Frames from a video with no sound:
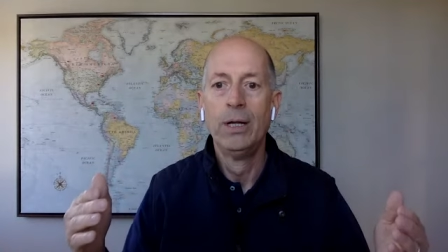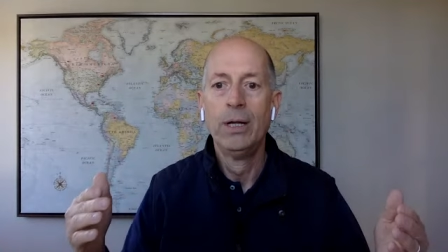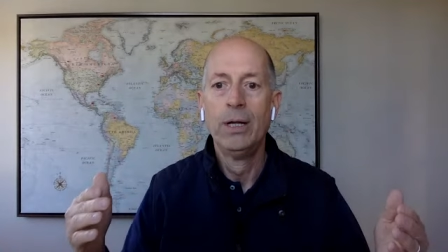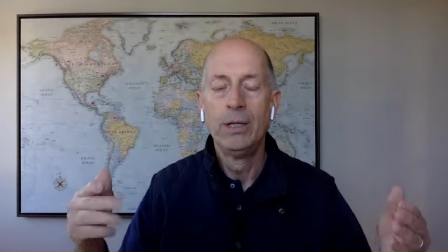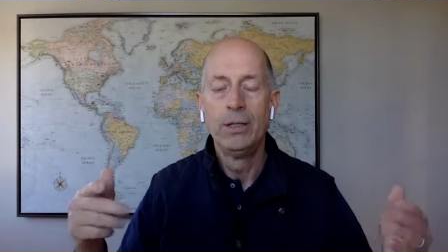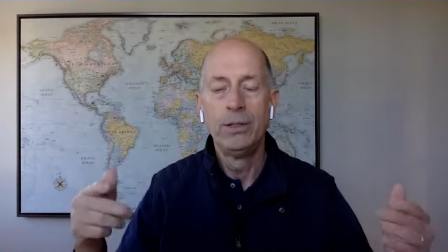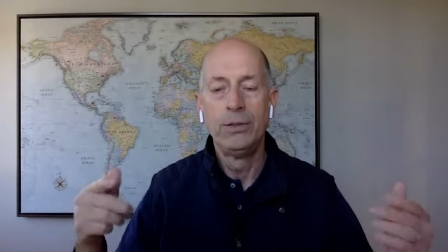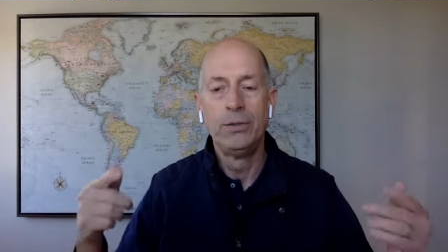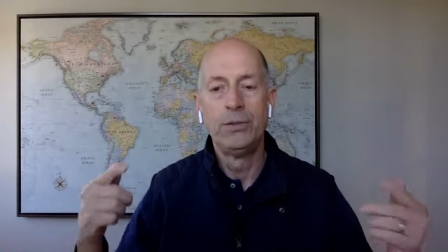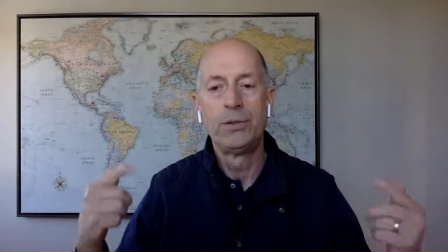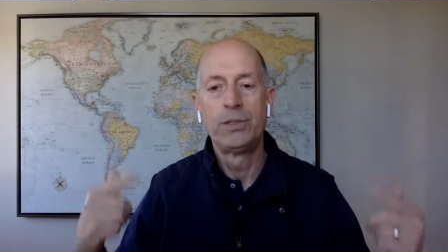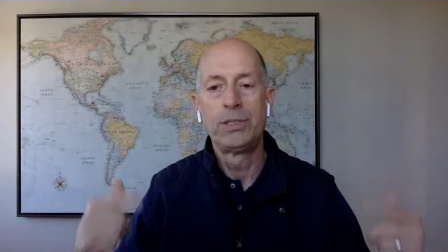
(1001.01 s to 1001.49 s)

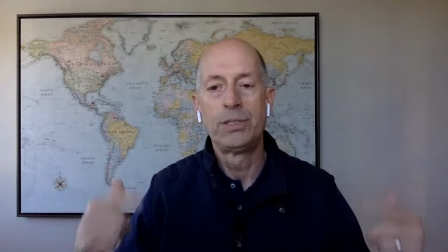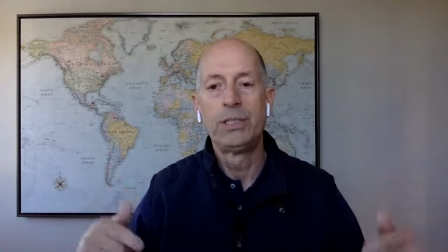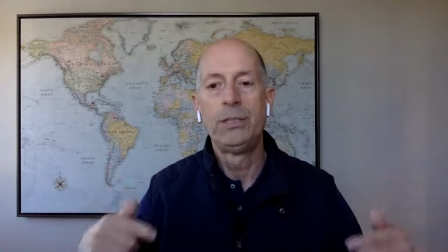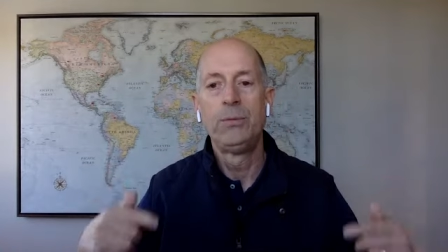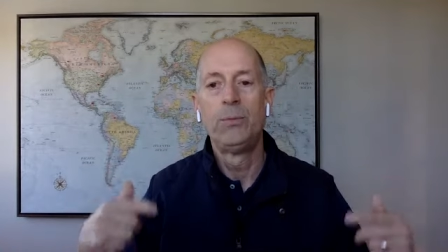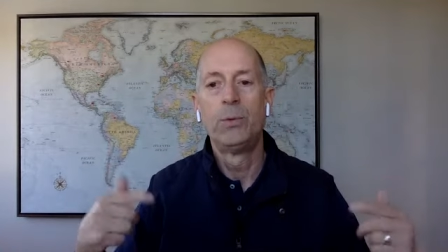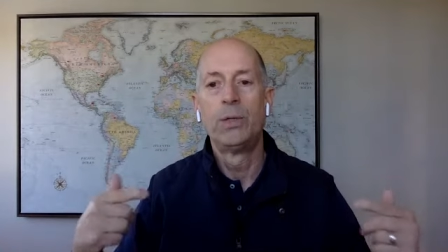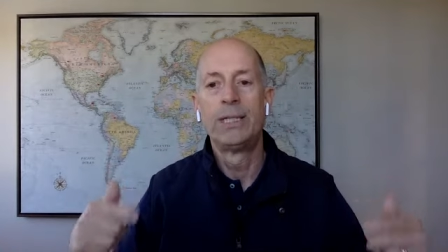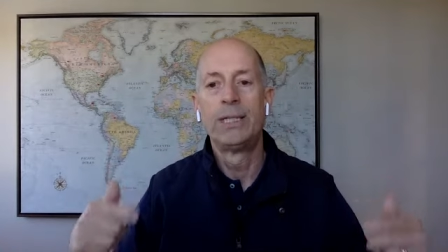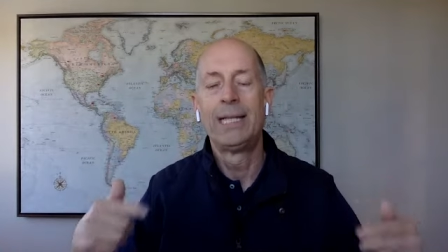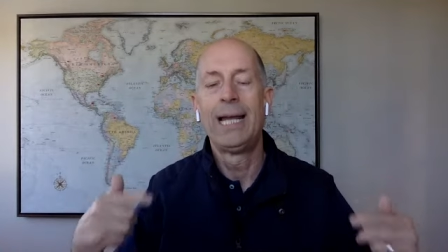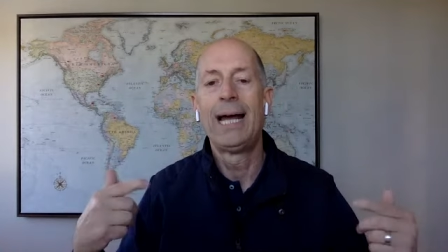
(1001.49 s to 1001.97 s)
Yep. You see
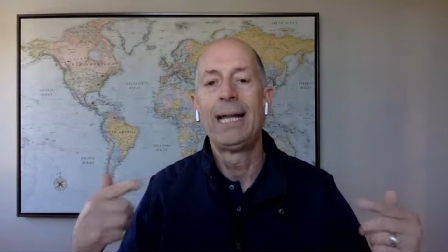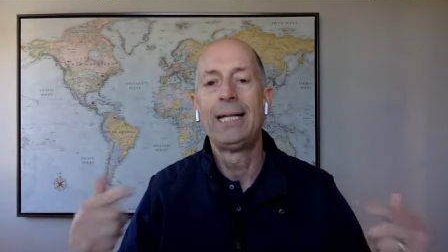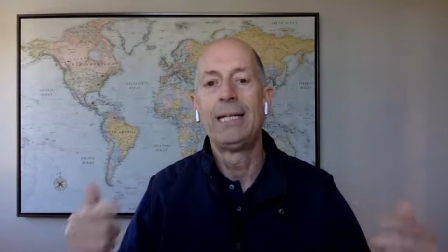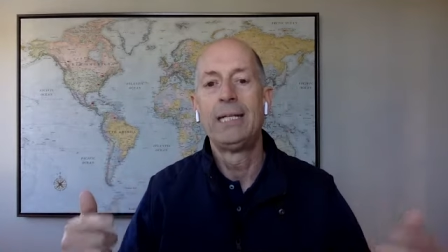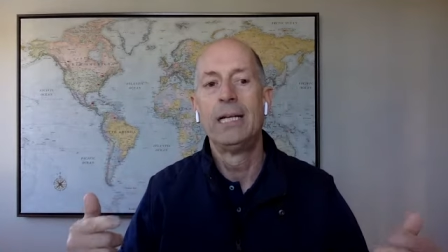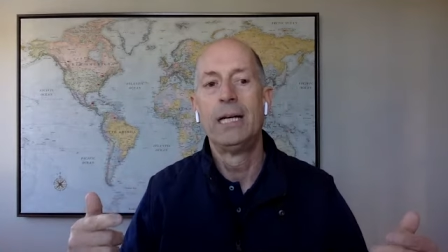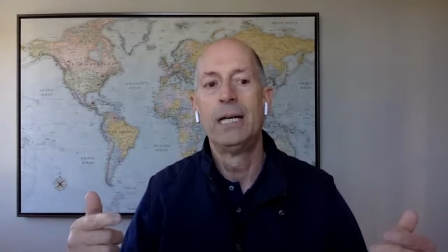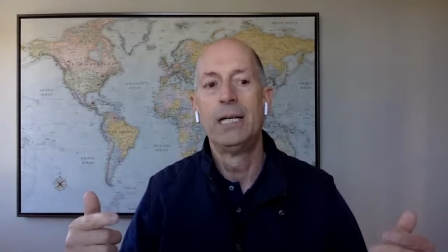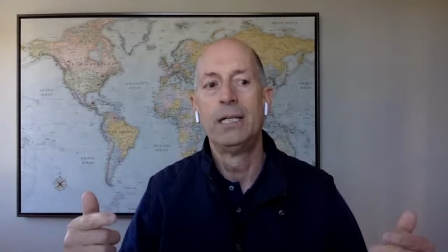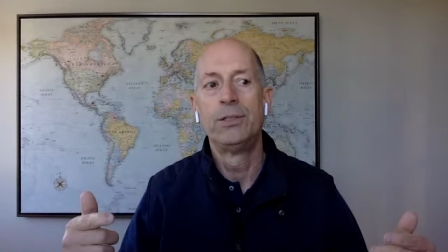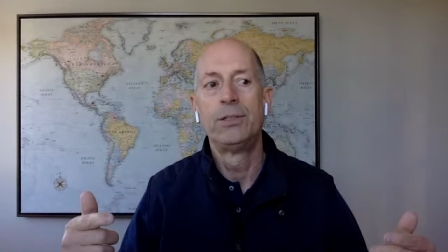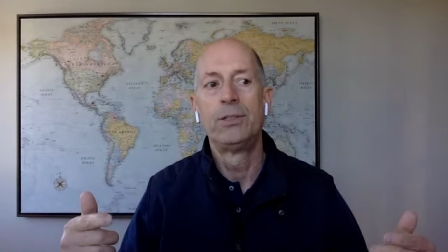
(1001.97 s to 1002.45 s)
what that
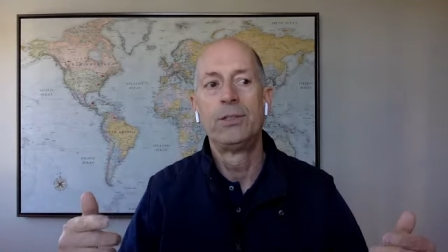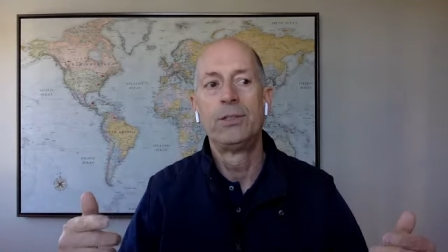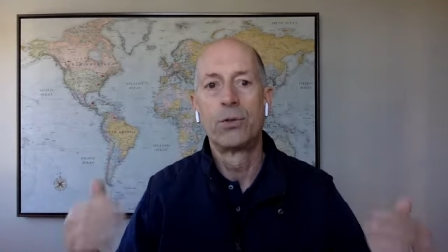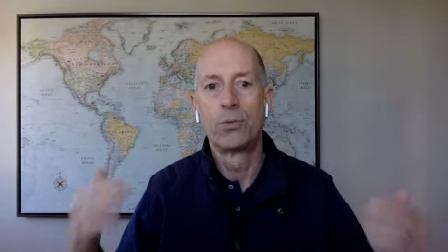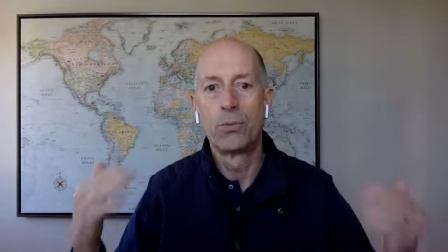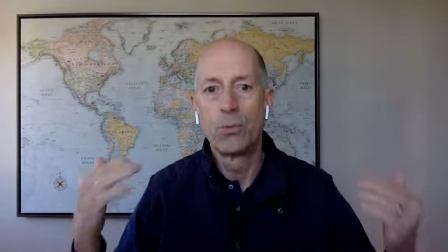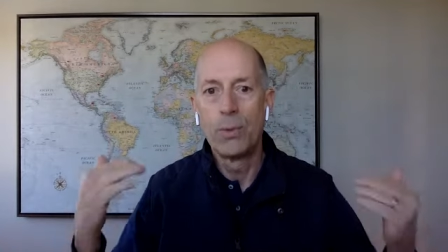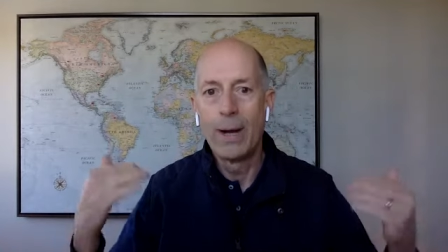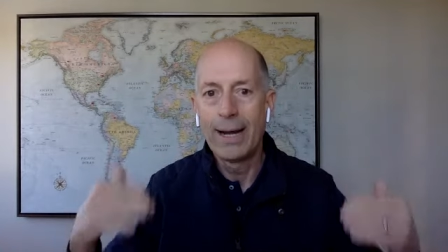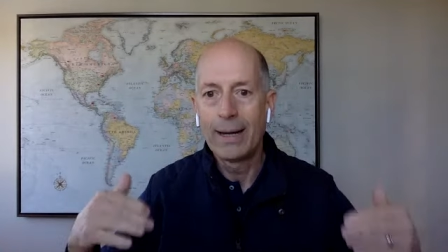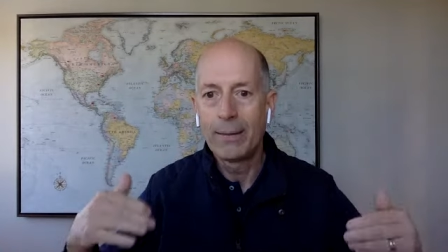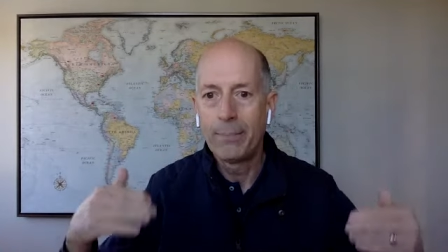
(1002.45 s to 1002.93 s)
does.
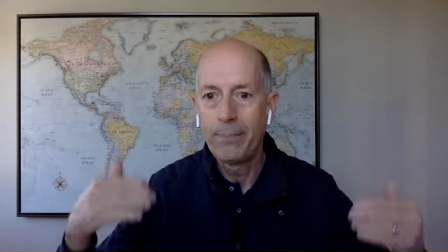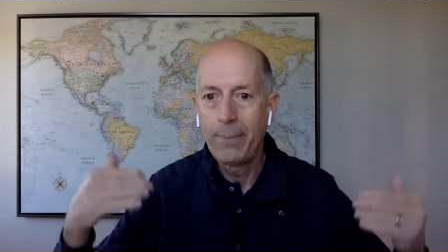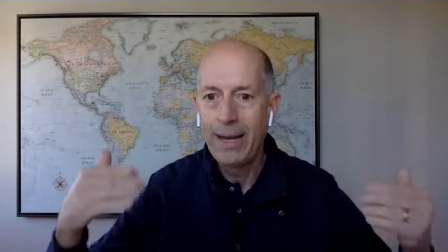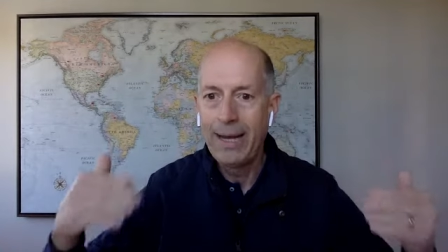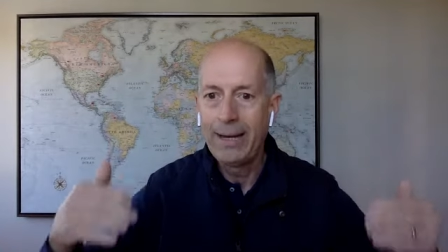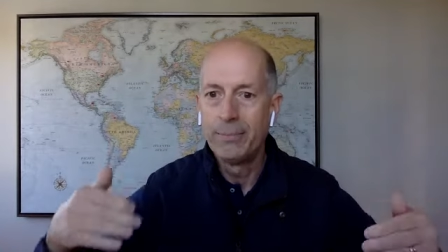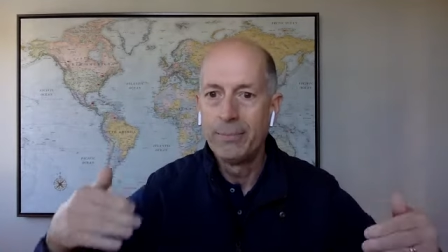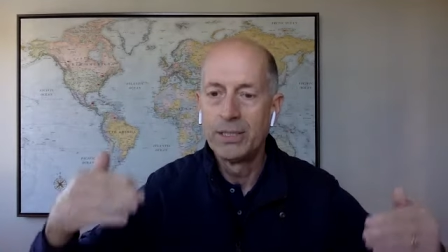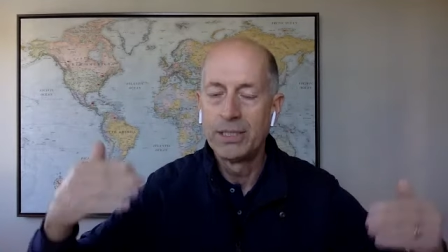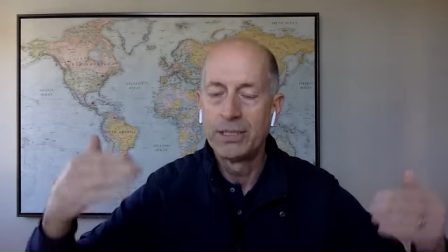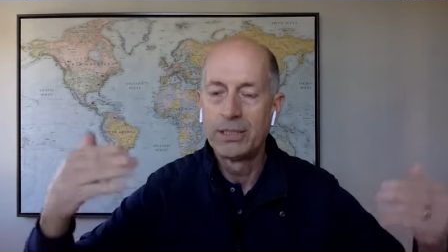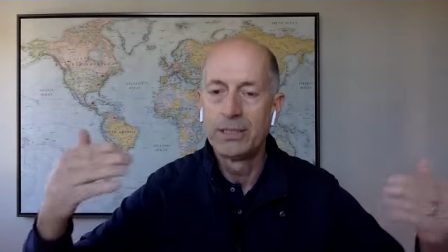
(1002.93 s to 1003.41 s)
Direct
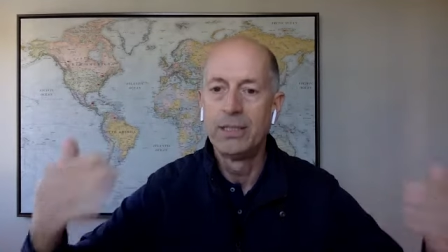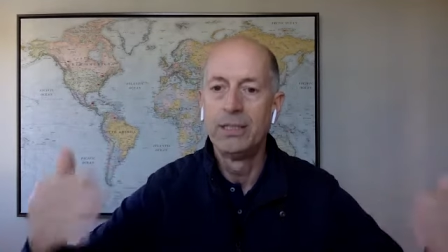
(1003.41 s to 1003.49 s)
payments